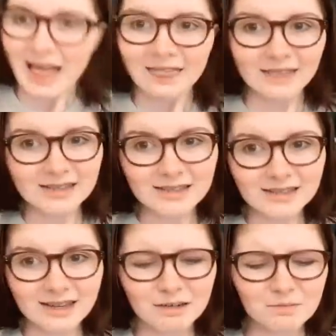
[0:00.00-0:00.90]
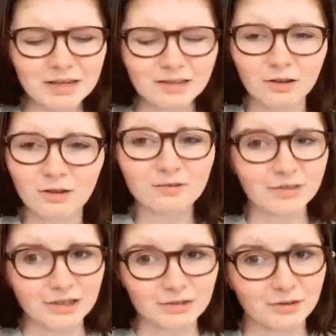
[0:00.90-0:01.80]
this is gonna be a long
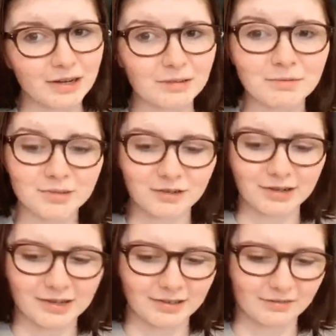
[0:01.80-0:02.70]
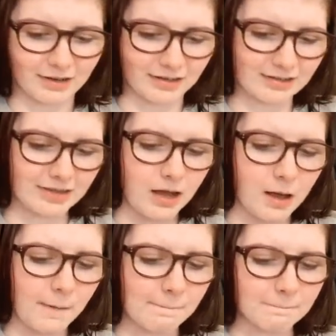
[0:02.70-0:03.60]
video, and I'm sorry in advance,
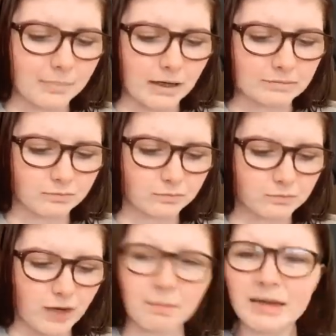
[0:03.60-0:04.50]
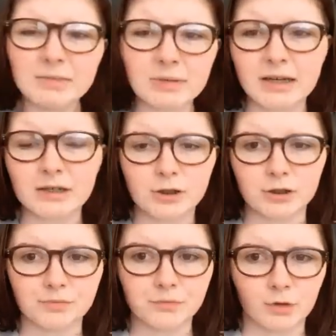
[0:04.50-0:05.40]
but I might split it in
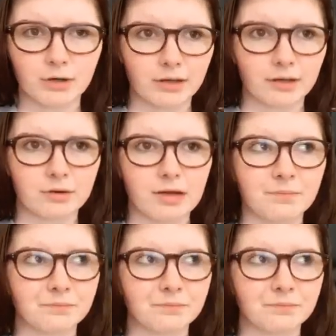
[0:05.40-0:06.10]
2 or in 3.